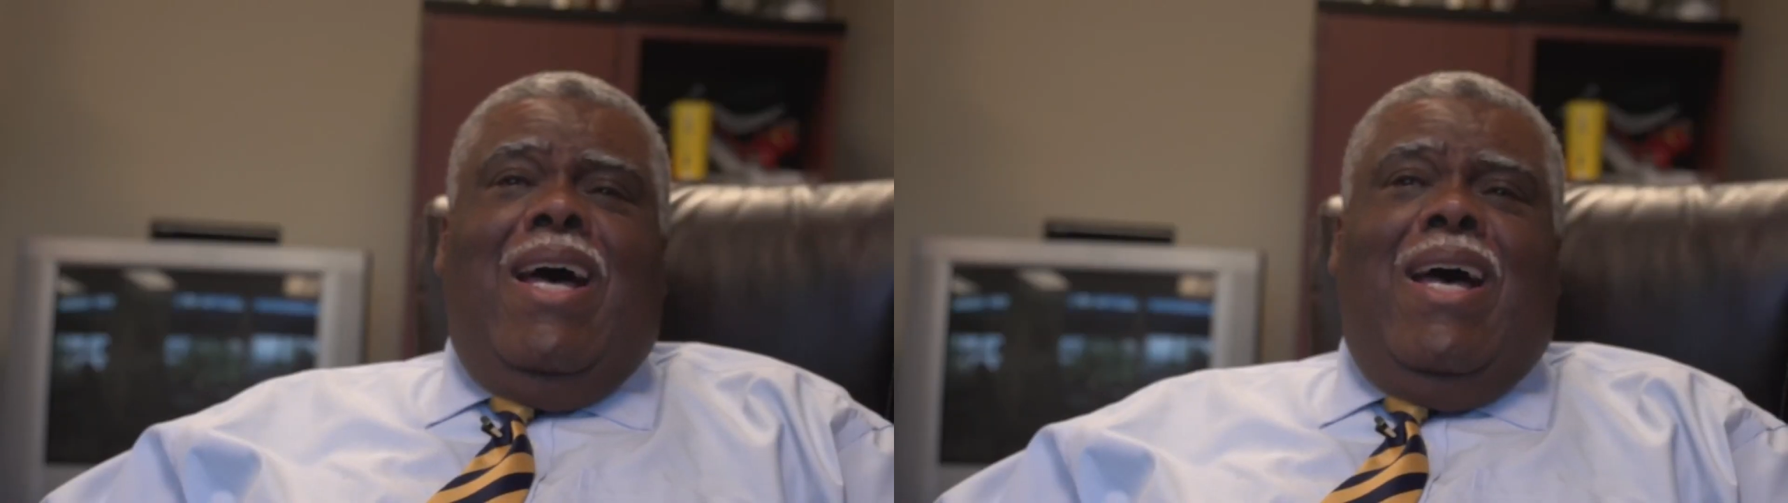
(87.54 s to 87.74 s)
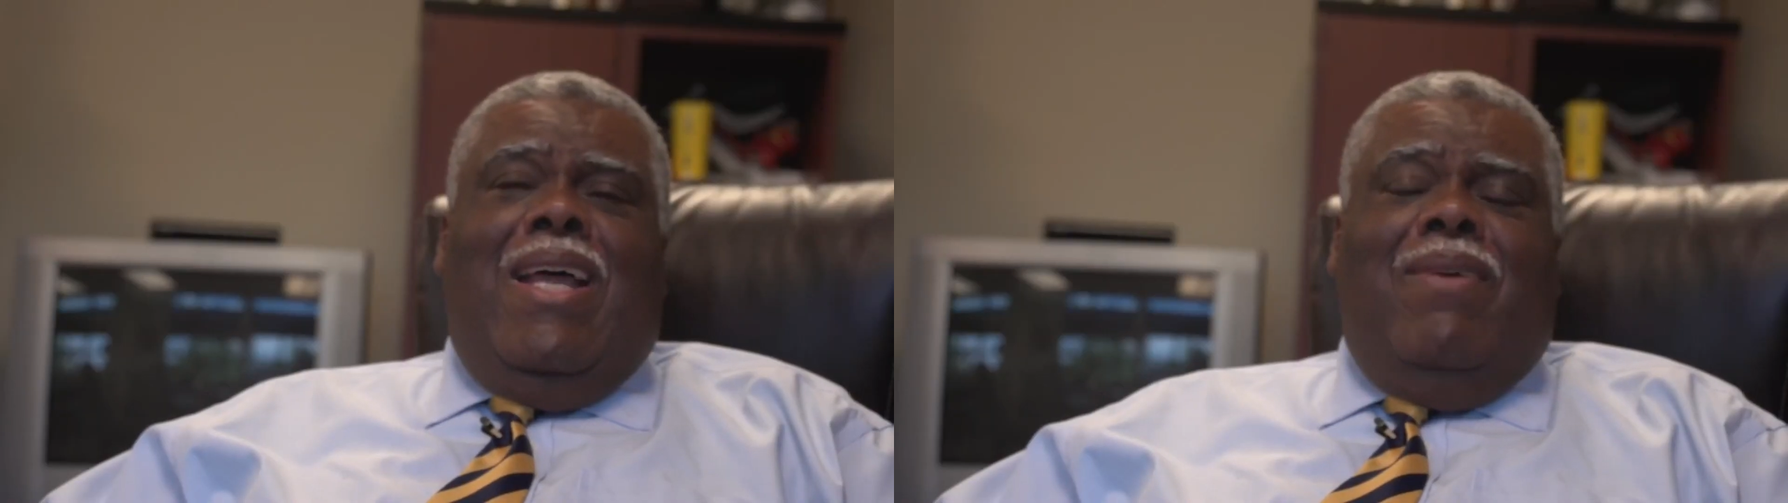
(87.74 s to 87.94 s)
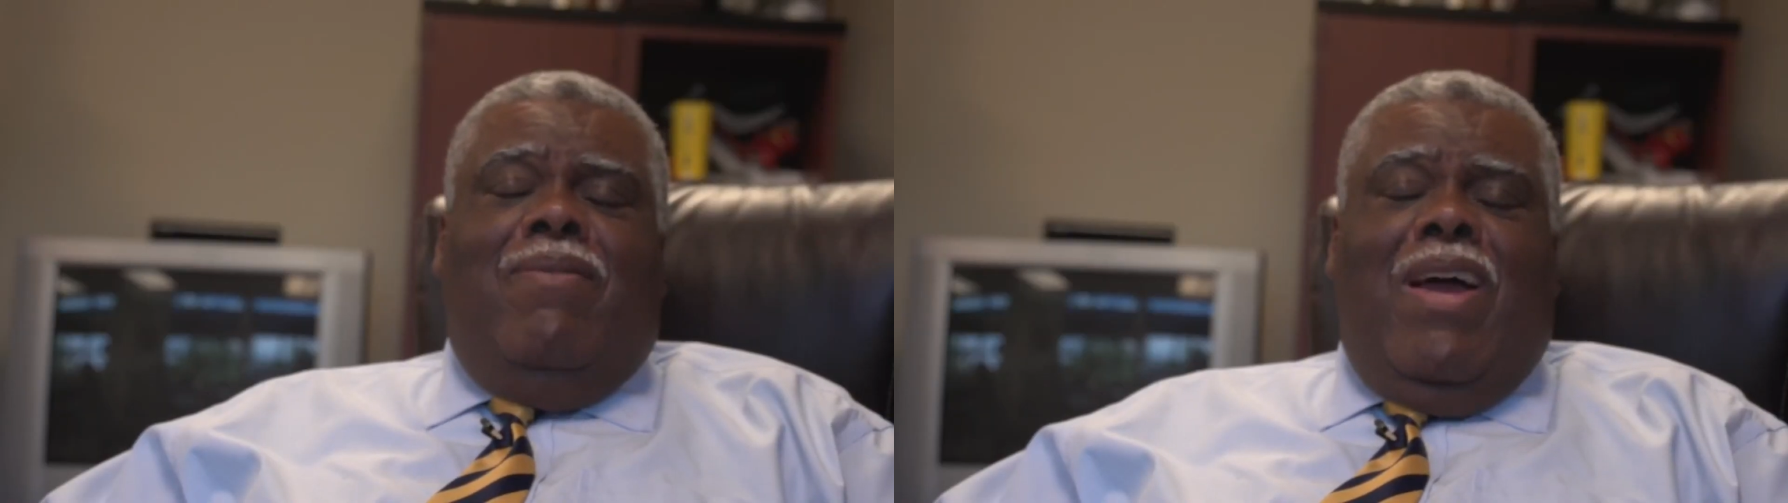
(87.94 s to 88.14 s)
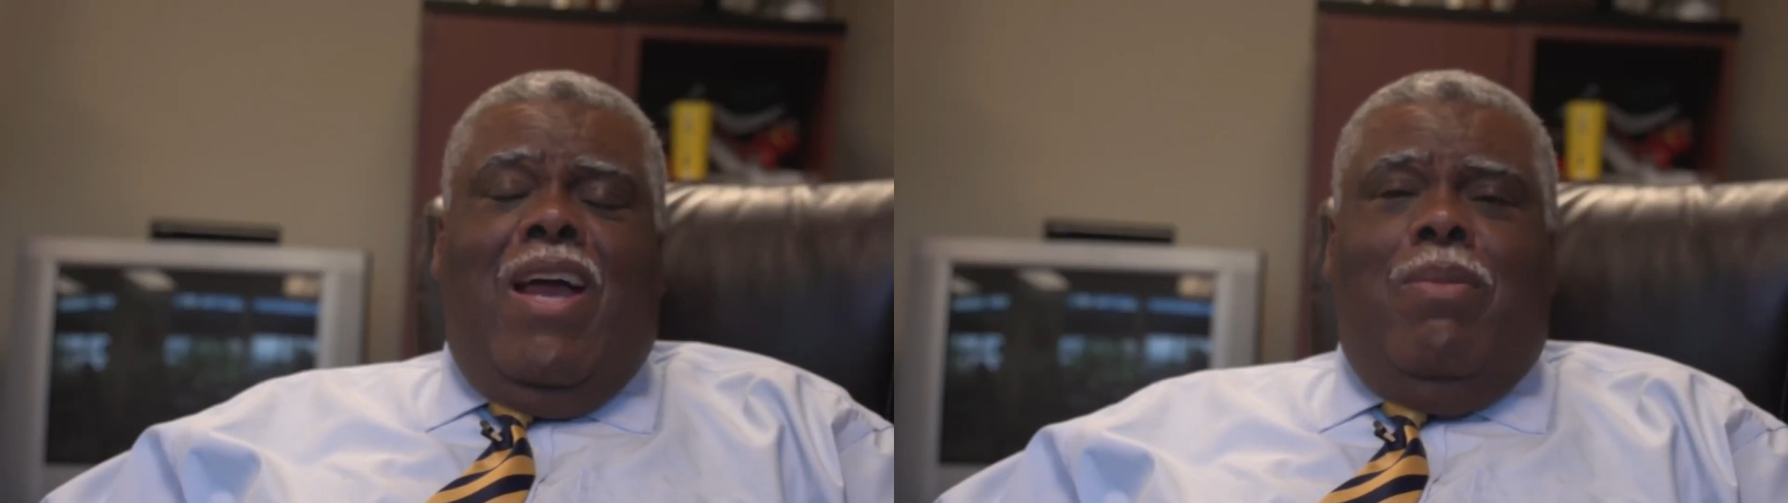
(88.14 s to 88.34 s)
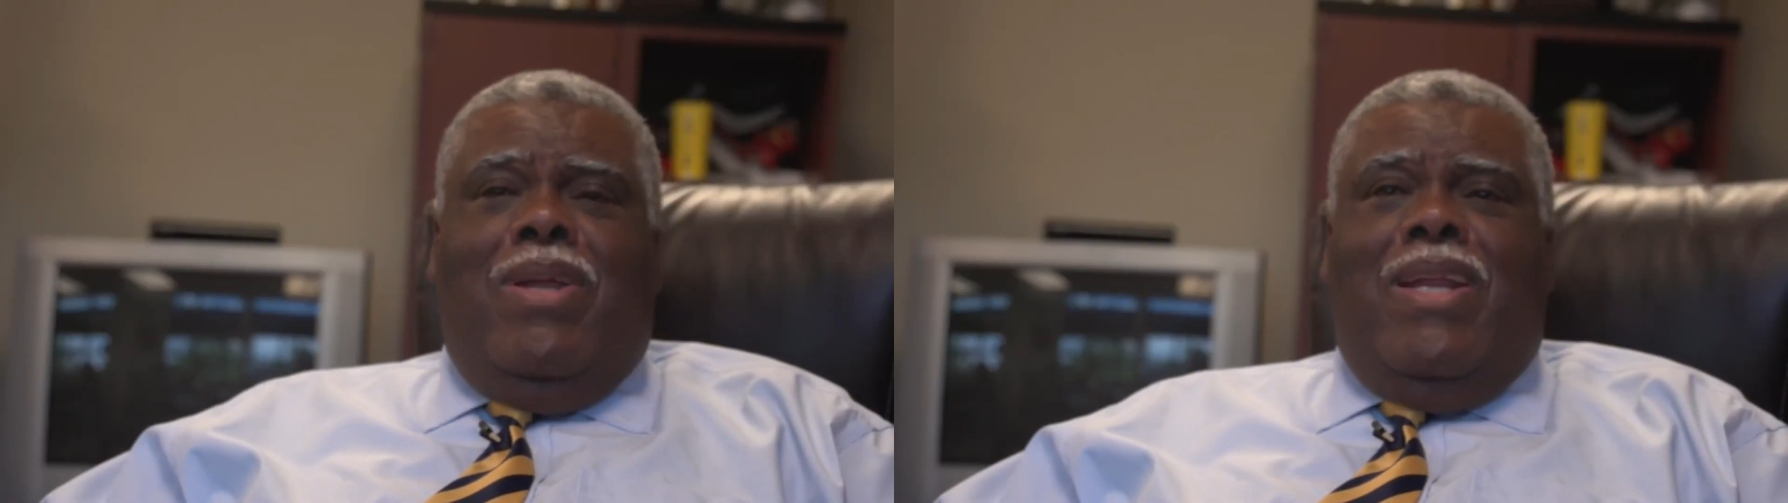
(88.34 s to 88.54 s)
uh, an
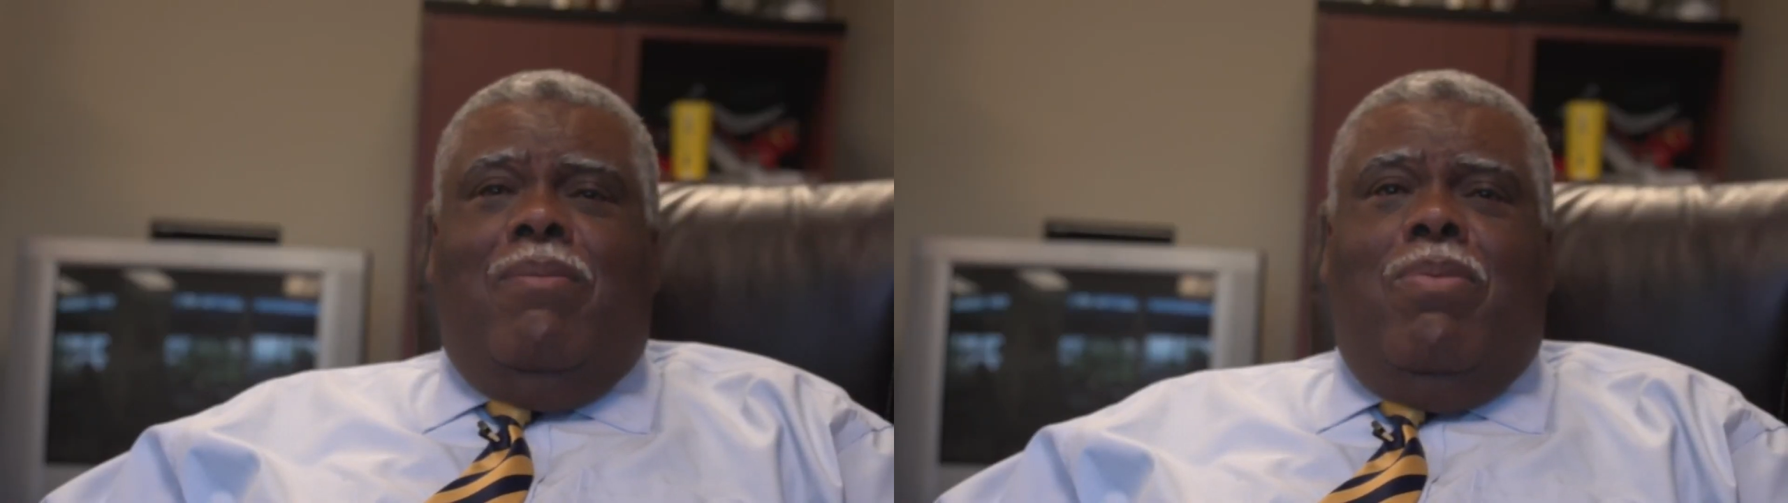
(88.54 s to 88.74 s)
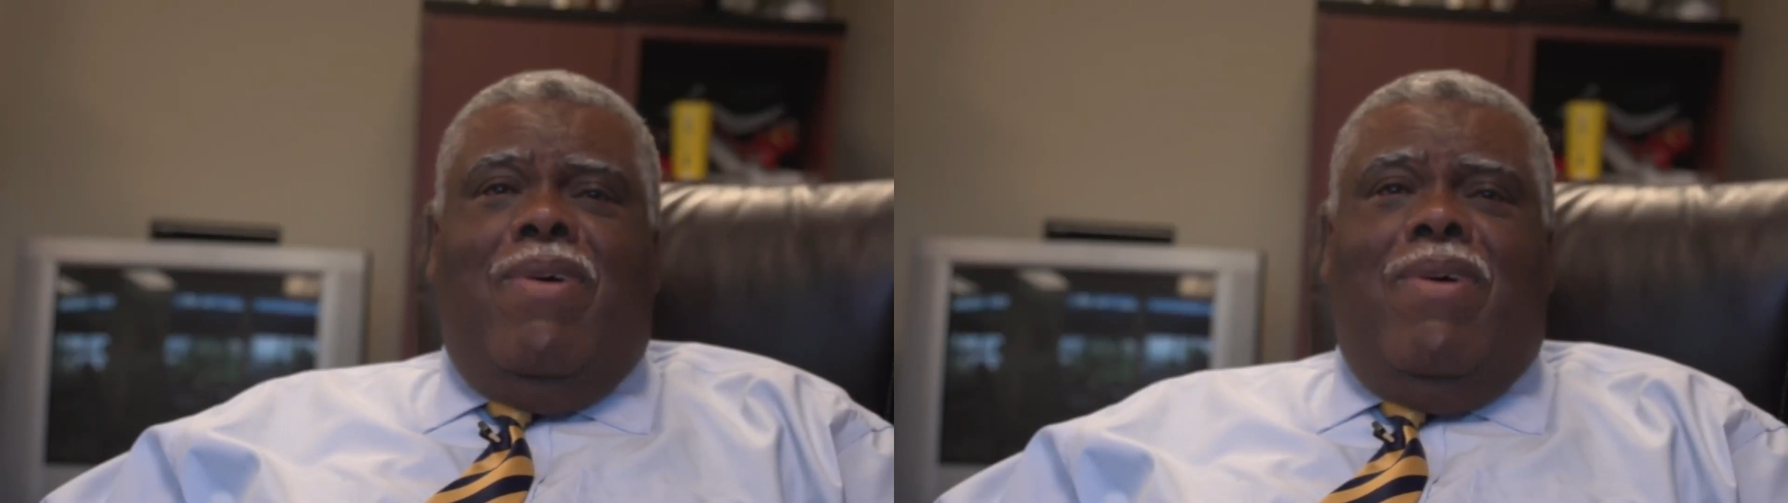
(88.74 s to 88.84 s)
environment that